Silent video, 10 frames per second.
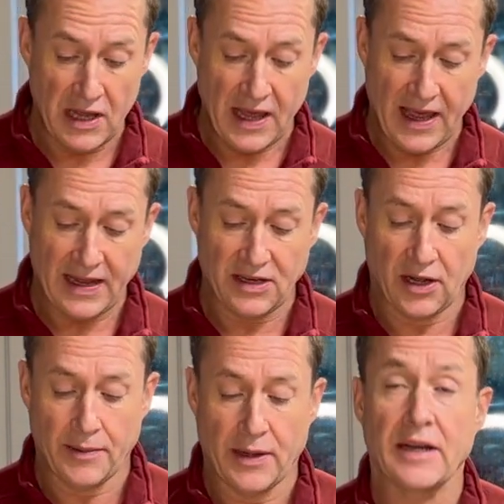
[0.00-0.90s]
8-9
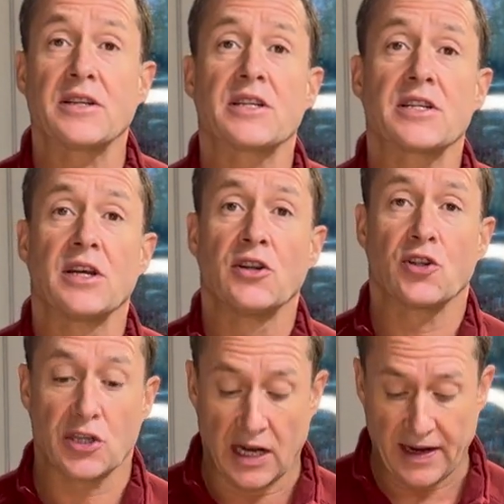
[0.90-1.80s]
minutes, just
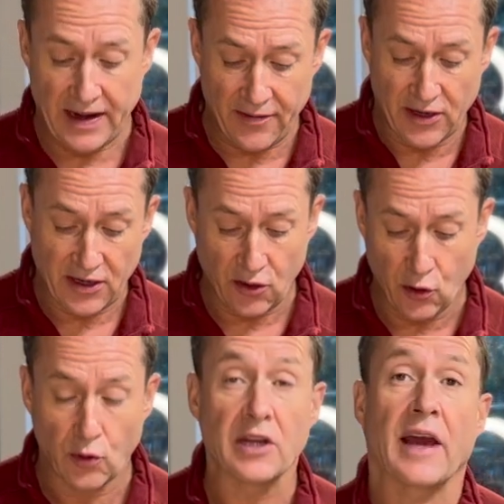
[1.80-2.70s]
to let everything cook
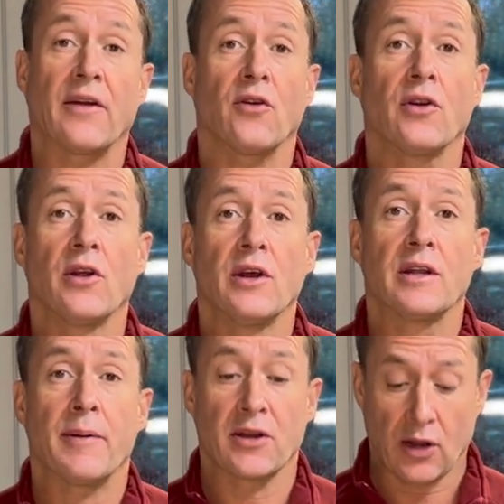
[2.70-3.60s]
together.
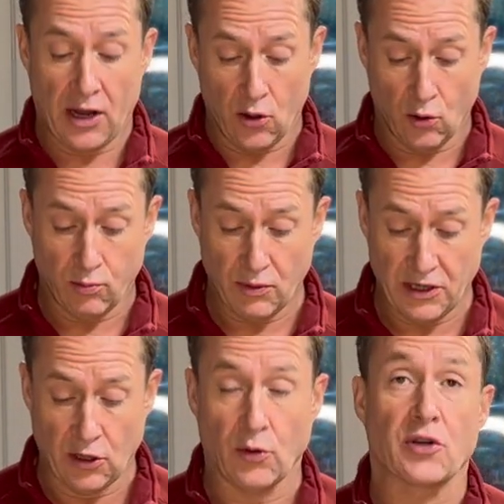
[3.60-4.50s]
Depending how,
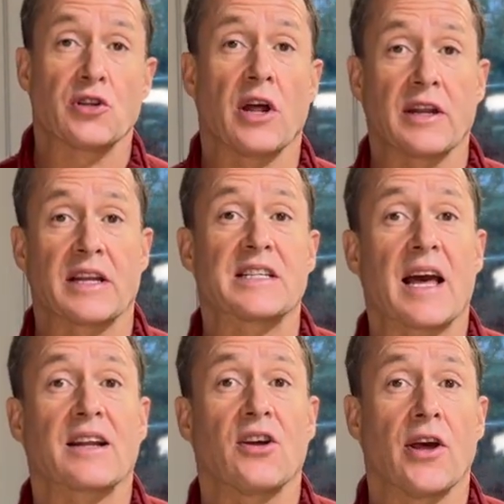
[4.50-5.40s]
there's not an
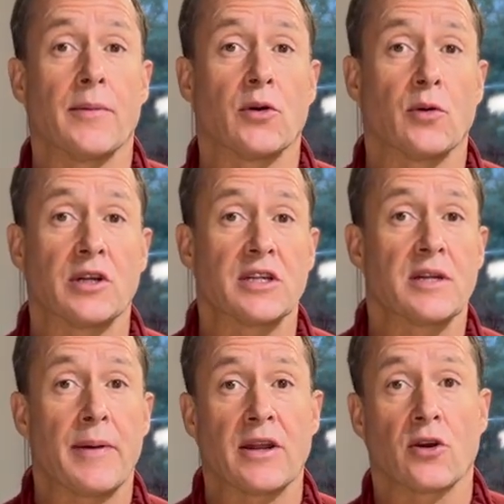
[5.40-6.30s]
exact timing with this,
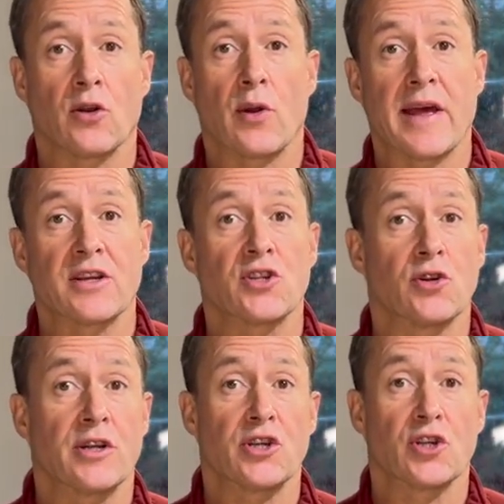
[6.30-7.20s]
depending on your eggs, your
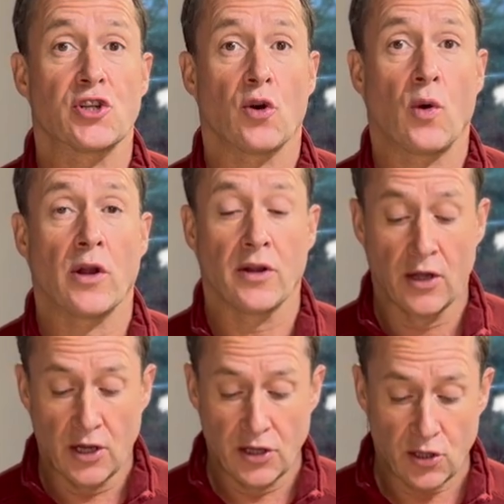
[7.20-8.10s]
dish, and so on.
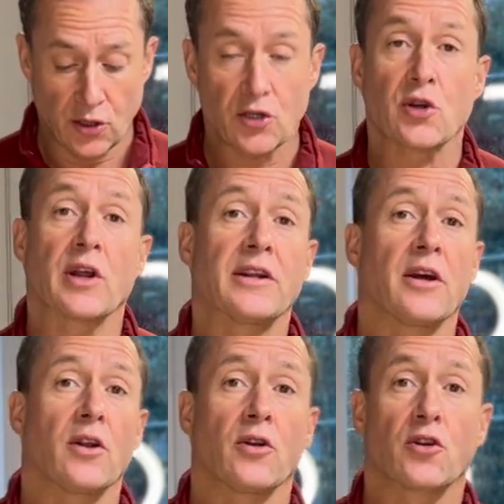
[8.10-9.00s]
So I'm just going to get that on to